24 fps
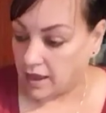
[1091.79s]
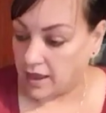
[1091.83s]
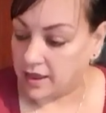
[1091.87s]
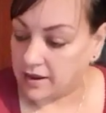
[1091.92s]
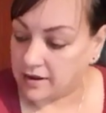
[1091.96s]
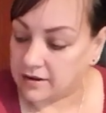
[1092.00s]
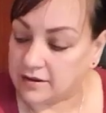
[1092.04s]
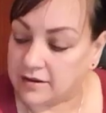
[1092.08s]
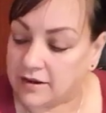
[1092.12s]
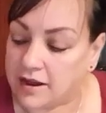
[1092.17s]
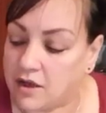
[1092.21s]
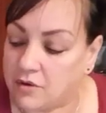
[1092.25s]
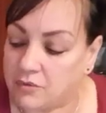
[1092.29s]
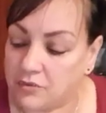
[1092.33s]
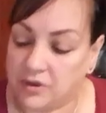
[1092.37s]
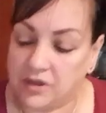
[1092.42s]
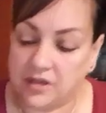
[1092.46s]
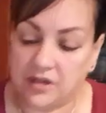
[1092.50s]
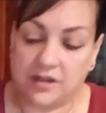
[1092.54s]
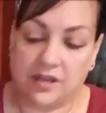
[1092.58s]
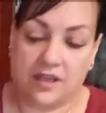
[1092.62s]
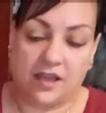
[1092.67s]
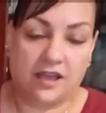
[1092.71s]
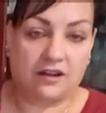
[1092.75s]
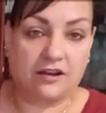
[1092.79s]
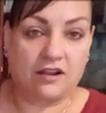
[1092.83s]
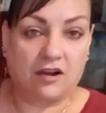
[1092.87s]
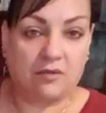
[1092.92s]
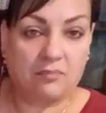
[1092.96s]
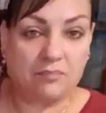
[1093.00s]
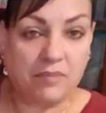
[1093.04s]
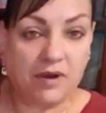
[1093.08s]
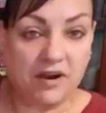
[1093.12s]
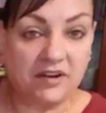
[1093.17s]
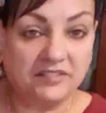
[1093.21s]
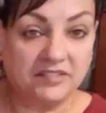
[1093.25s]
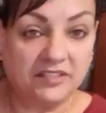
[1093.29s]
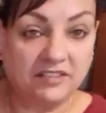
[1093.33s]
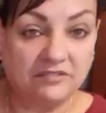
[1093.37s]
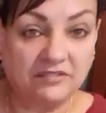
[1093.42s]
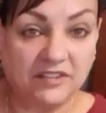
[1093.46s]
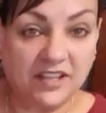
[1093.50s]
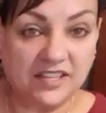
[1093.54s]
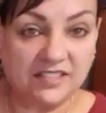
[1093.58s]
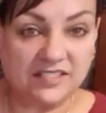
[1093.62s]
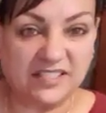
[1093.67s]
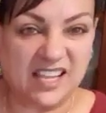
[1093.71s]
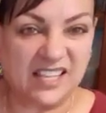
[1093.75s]
And now we're gonna add our parsley
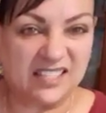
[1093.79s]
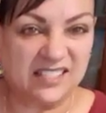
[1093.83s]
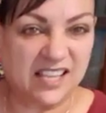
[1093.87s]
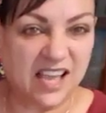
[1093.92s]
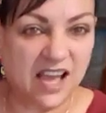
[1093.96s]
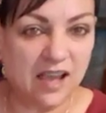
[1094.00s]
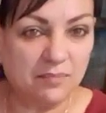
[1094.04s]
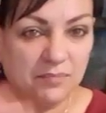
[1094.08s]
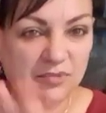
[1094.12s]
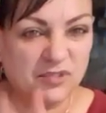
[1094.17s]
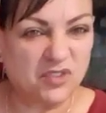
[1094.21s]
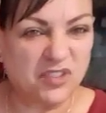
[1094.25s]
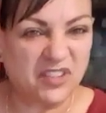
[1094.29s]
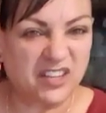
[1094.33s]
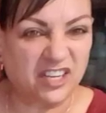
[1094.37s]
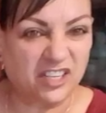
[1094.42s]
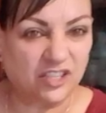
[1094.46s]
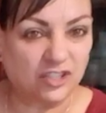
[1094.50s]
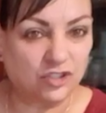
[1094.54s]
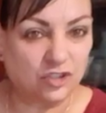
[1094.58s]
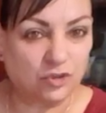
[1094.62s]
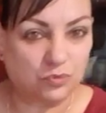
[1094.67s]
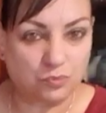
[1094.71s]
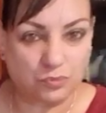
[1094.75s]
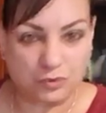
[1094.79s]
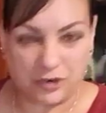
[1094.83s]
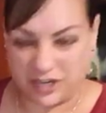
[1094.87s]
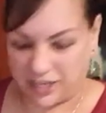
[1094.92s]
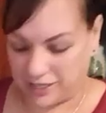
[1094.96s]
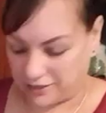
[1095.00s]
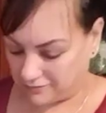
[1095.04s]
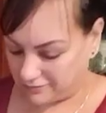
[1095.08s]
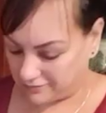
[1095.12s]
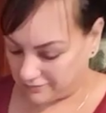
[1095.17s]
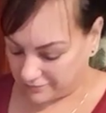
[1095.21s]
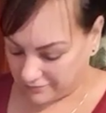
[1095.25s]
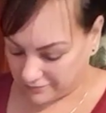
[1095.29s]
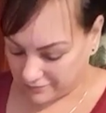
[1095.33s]
flakes on top so that it looks pretty.